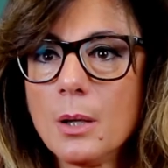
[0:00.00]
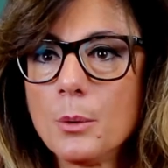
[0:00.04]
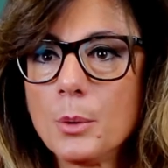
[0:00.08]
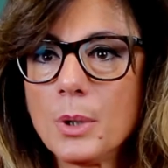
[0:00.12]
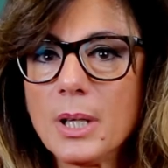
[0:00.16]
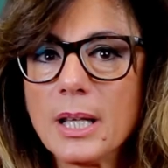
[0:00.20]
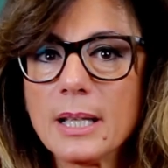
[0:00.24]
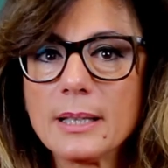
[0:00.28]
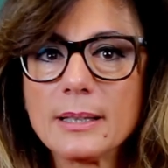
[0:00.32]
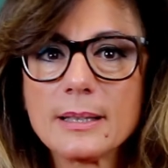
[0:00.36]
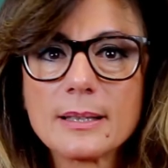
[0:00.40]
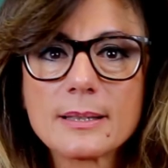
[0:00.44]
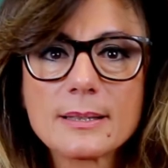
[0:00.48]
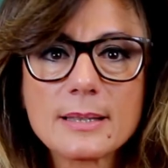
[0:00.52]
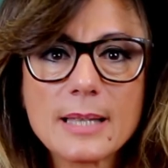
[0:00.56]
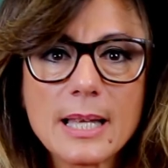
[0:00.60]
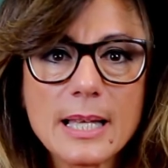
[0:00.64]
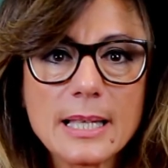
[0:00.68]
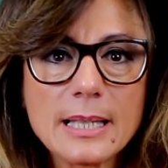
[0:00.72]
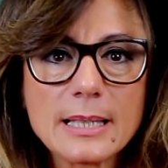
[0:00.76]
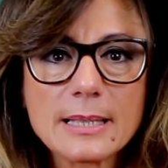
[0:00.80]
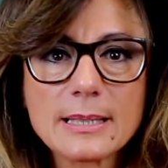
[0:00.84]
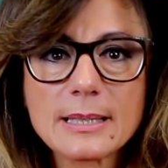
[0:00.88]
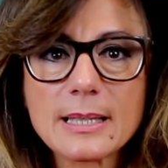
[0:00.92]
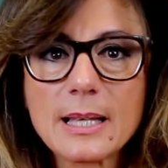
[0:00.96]
we
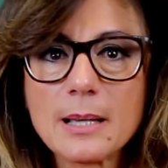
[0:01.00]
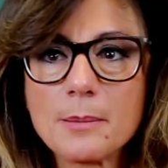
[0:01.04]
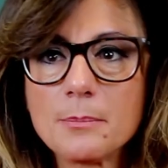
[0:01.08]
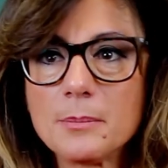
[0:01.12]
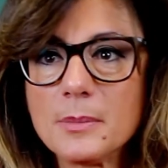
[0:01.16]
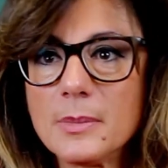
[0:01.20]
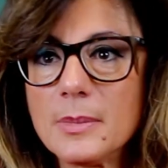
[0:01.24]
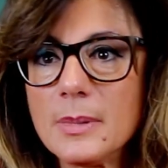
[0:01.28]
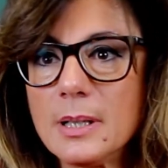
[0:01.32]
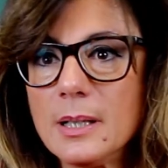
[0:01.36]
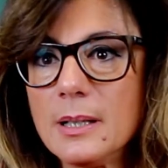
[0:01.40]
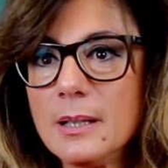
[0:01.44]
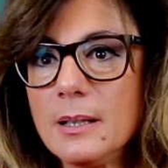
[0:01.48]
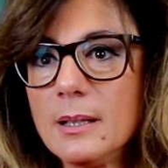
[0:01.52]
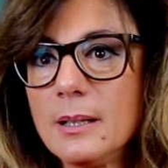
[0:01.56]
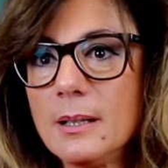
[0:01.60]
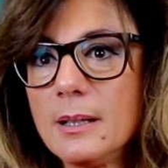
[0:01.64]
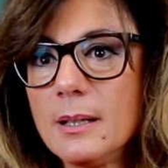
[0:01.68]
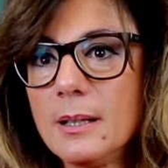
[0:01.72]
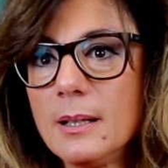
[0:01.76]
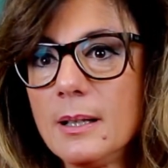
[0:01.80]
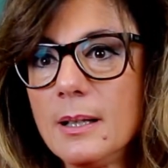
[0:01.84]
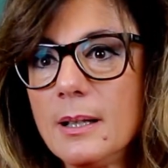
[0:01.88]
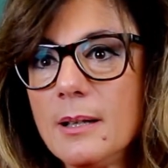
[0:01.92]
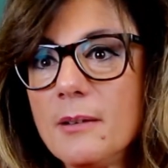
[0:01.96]
understand some uh,
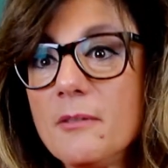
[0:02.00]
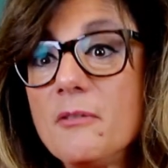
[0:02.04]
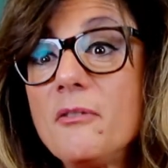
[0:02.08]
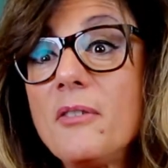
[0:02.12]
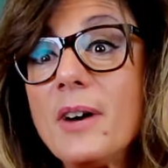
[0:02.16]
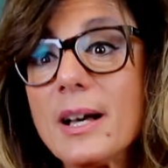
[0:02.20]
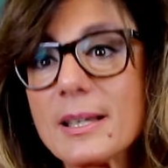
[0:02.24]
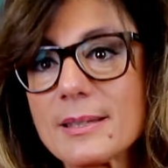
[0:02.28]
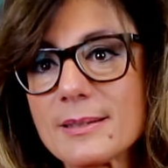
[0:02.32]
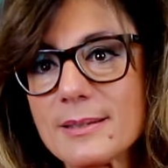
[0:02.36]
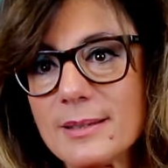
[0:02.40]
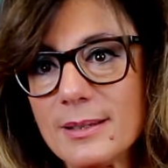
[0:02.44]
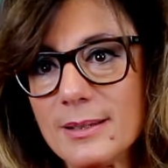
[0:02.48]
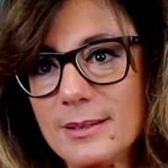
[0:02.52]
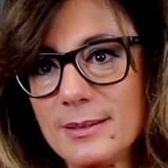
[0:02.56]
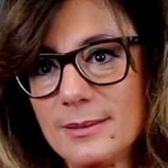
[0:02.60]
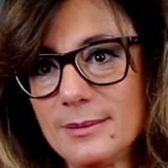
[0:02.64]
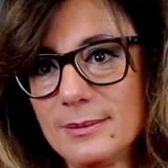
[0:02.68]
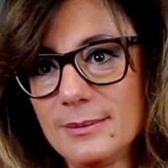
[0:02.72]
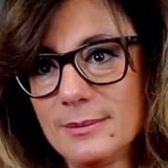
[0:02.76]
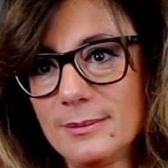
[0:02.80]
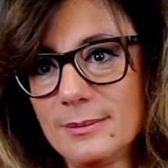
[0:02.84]
faster